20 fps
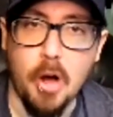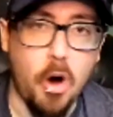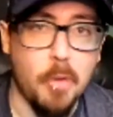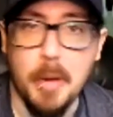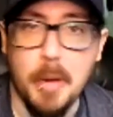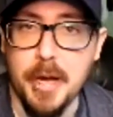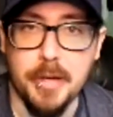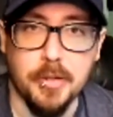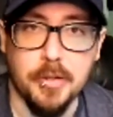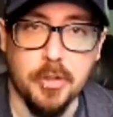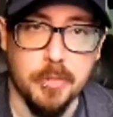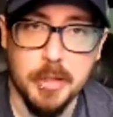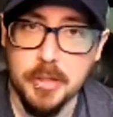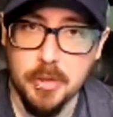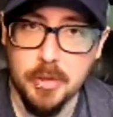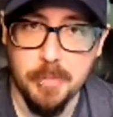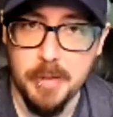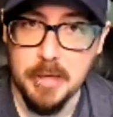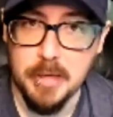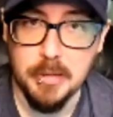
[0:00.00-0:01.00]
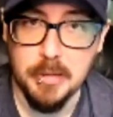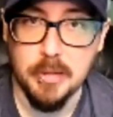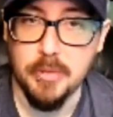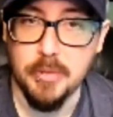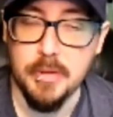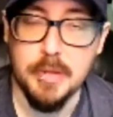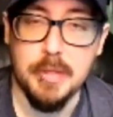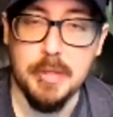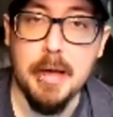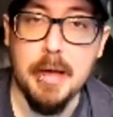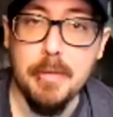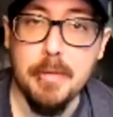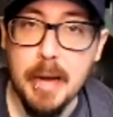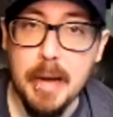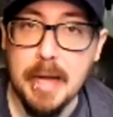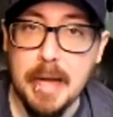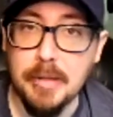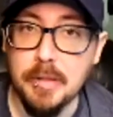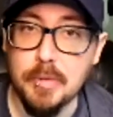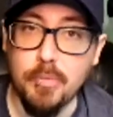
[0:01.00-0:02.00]
All my instruments are basically dead
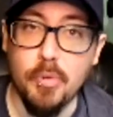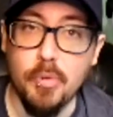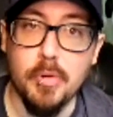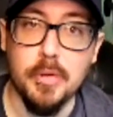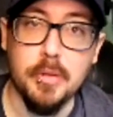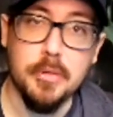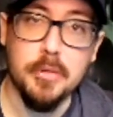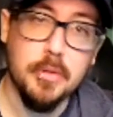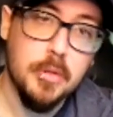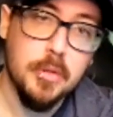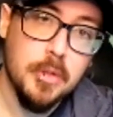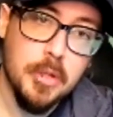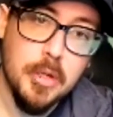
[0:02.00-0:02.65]
at this point.